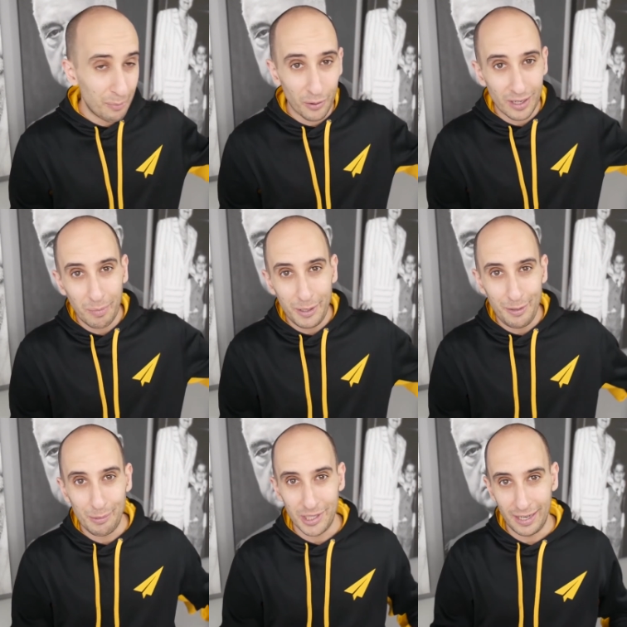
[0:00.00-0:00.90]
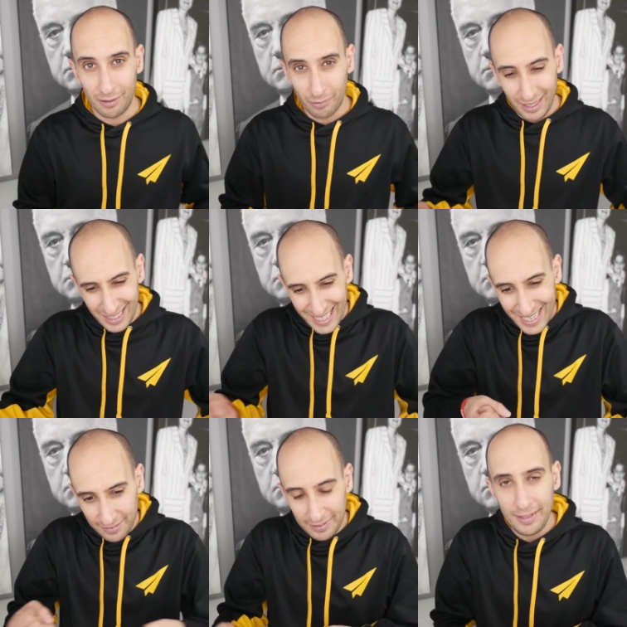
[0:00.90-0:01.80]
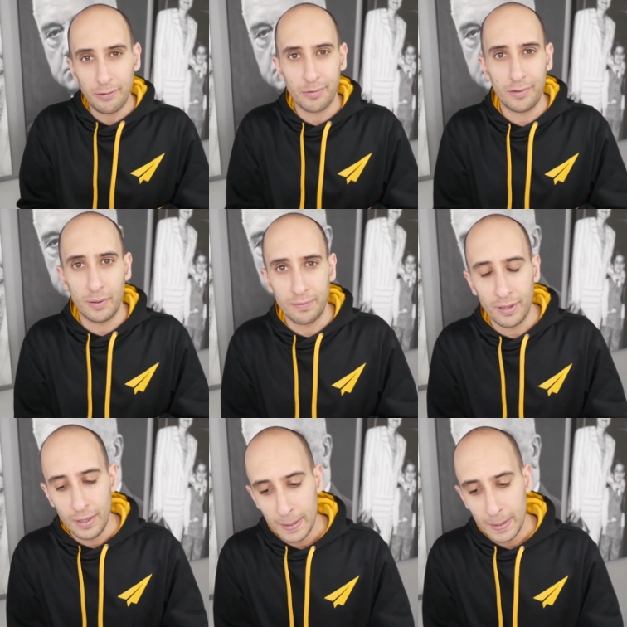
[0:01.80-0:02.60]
working on my YouTube channel, right? You eat into these reserves.